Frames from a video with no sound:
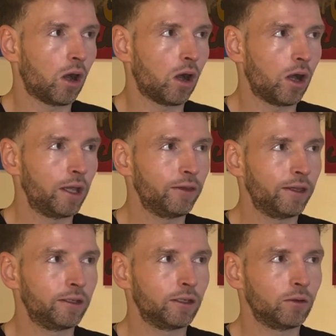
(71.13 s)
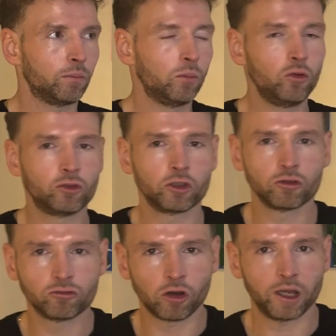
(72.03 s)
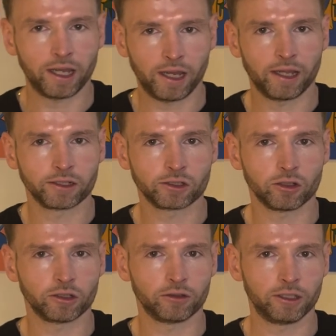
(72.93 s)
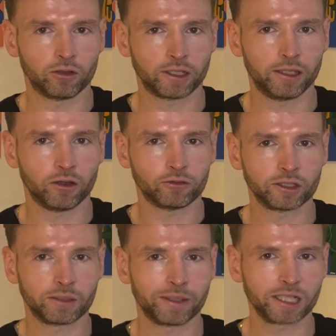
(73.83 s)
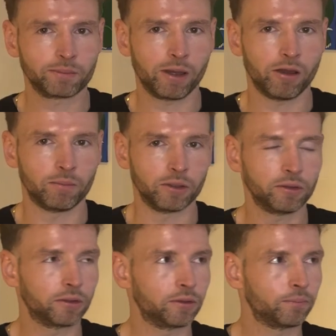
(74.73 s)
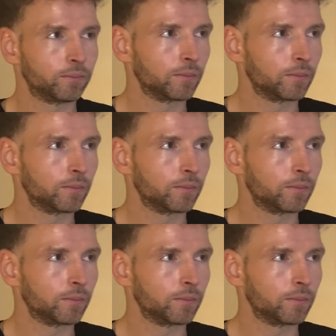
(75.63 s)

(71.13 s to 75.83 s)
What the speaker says: I then moved to the right-hand side of the Oche after some experiments,